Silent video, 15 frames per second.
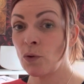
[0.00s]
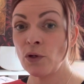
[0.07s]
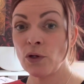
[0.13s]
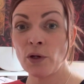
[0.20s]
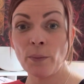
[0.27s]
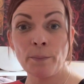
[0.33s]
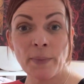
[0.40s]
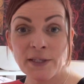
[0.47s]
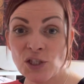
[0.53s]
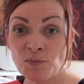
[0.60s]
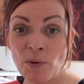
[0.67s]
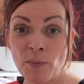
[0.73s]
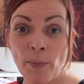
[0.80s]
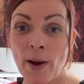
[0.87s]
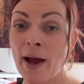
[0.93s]
or you can message
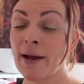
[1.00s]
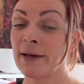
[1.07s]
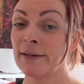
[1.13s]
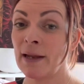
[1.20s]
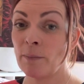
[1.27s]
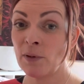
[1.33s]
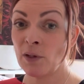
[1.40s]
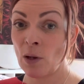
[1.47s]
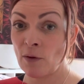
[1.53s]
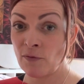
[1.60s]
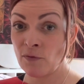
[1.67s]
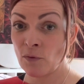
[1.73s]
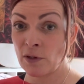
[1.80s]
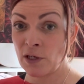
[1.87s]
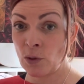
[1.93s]
me back and let me know if
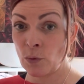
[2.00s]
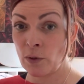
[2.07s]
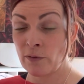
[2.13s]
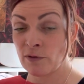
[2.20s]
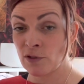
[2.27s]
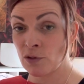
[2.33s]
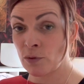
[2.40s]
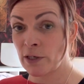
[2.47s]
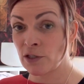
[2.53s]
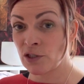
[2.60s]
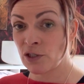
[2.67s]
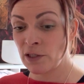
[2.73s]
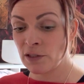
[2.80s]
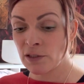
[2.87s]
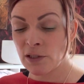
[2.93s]
you've got any queries and
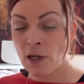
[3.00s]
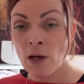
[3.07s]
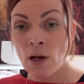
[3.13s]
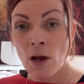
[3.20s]
questions.